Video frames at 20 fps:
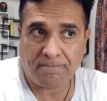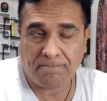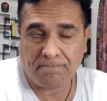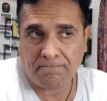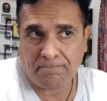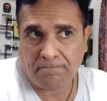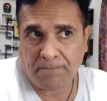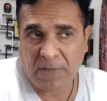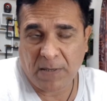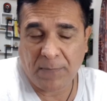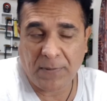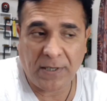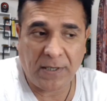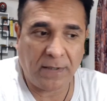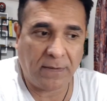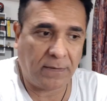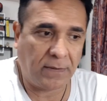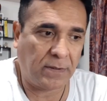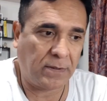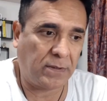
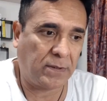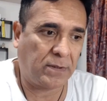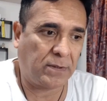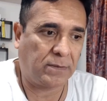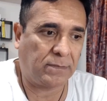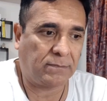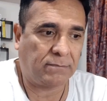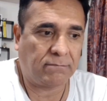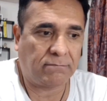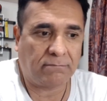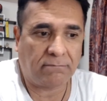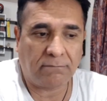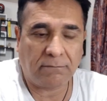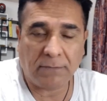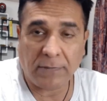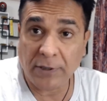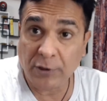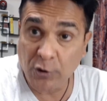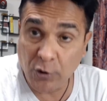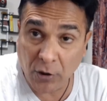maybe
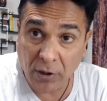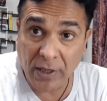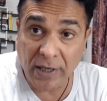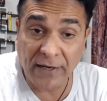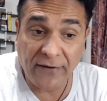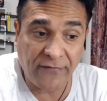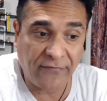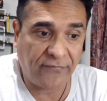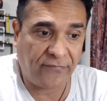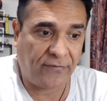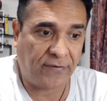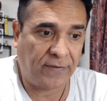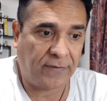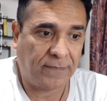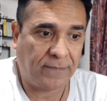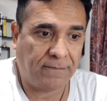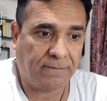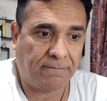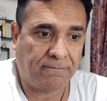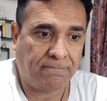in your life,
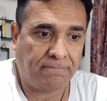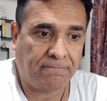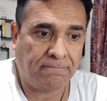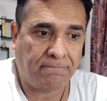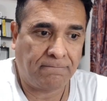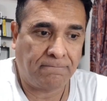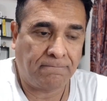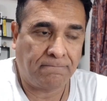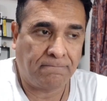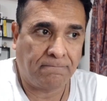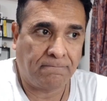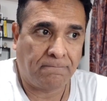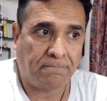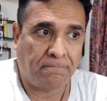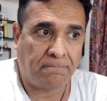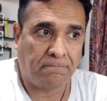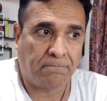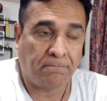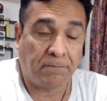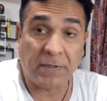
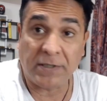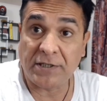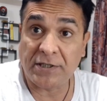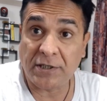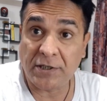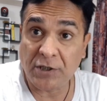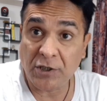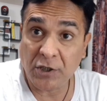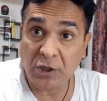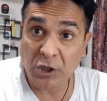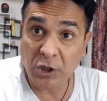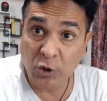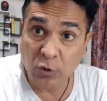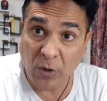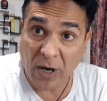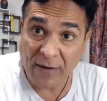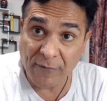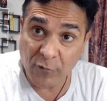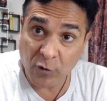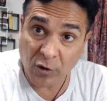but you
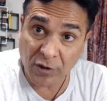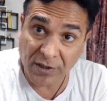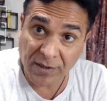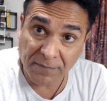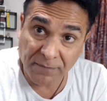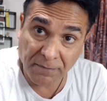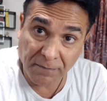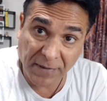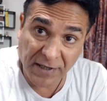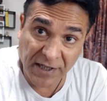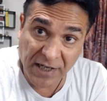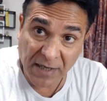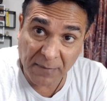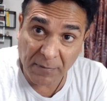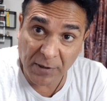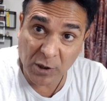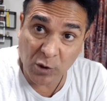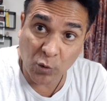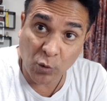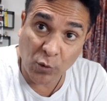have not been
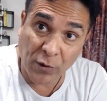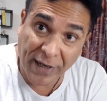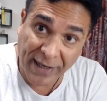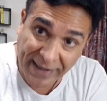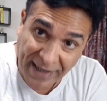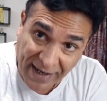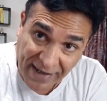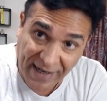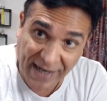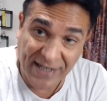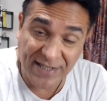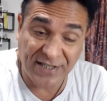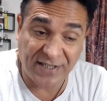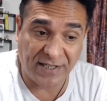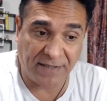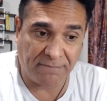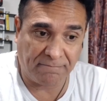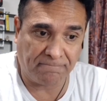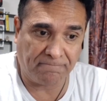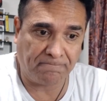able to recognize
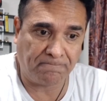them.